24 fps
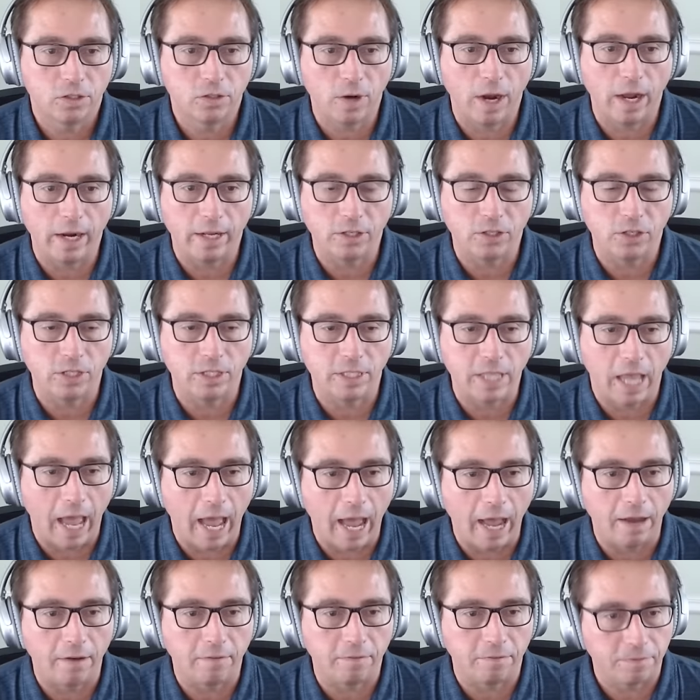strategies
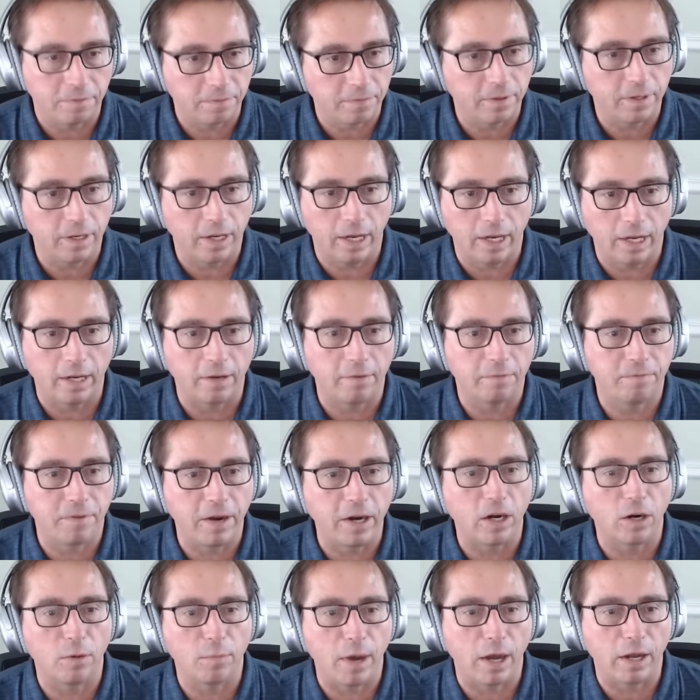have a
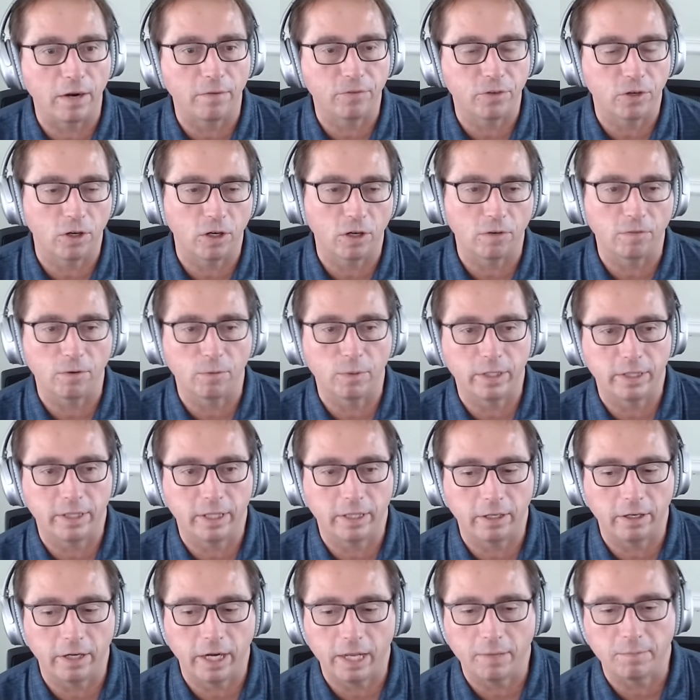fair amount of turnover
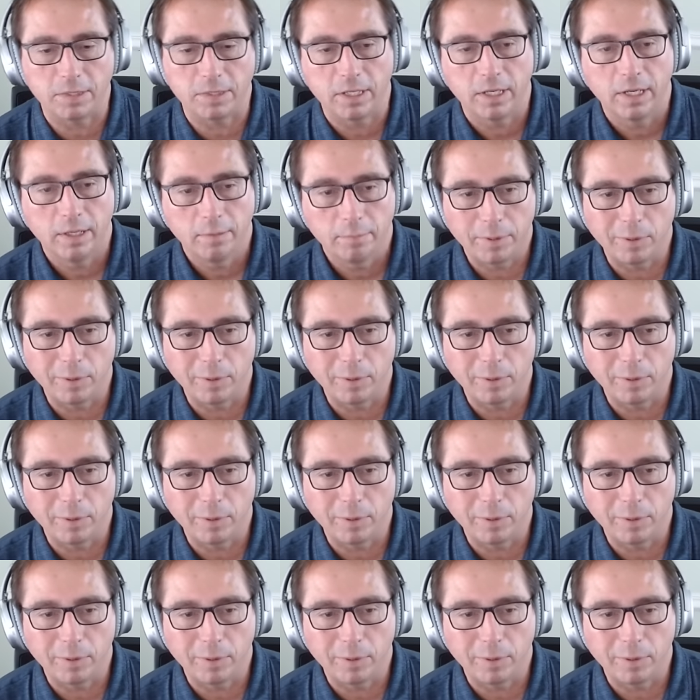within their names.